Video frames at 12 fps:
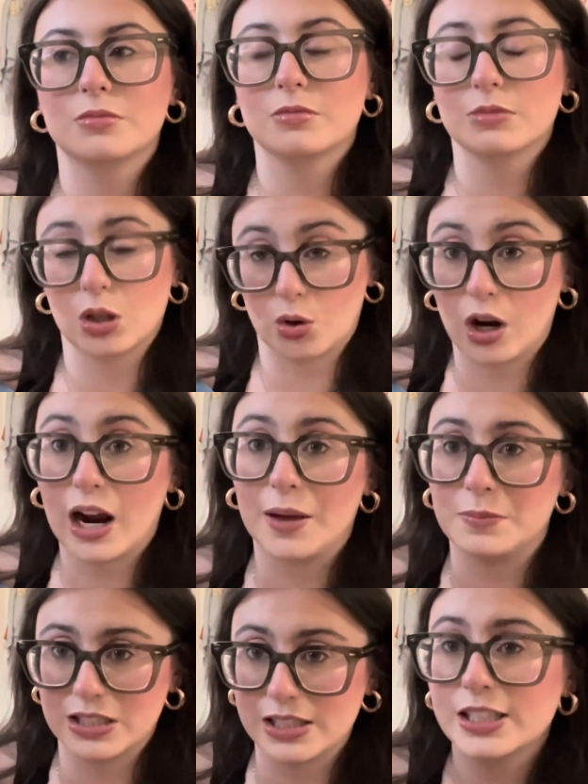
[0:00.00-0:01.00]
the
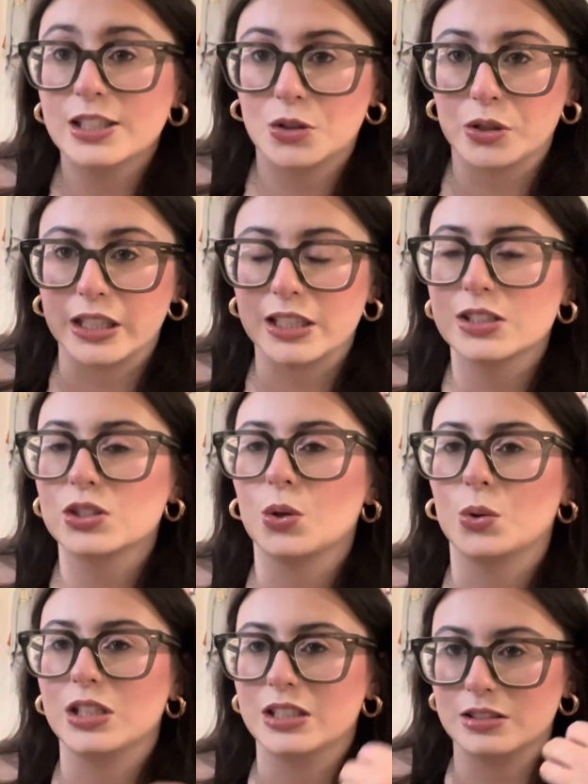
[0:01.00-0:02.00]
crimes a secret, so
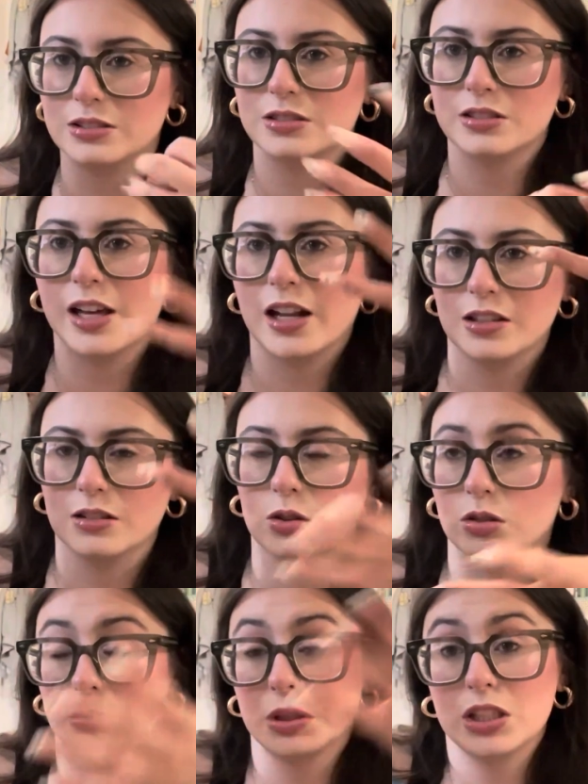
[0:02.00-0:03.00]
he's then,
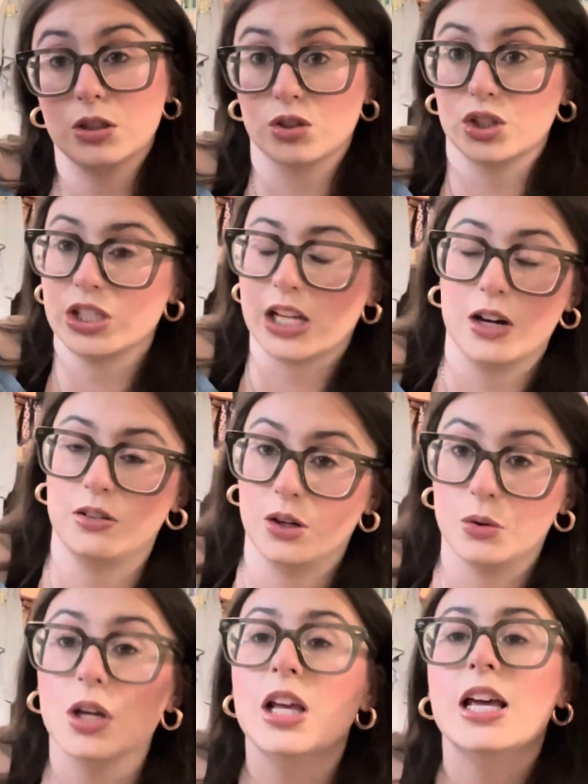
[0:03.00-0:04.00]
or he or she, I don't know,
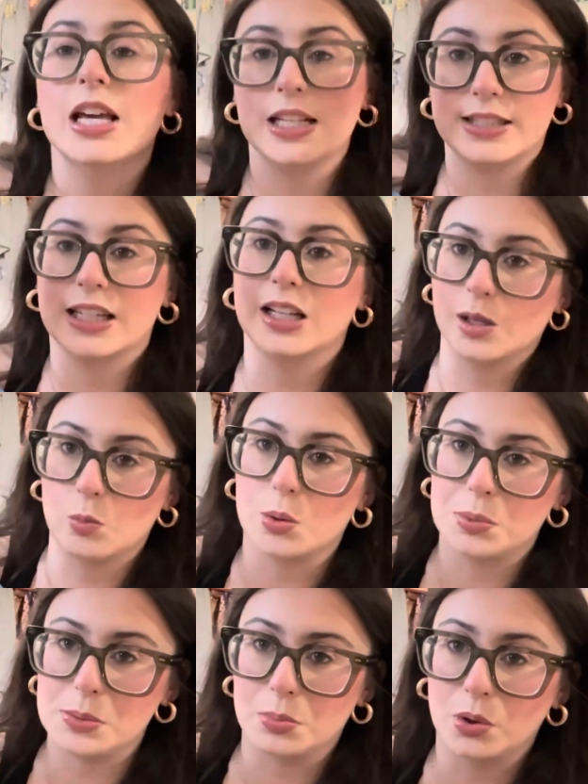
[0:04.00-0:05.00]
is killing more
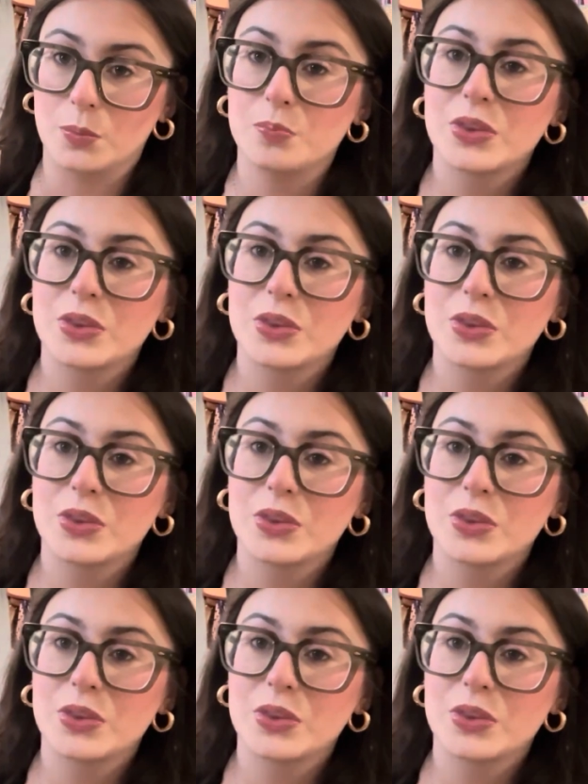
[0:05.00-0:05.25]
people.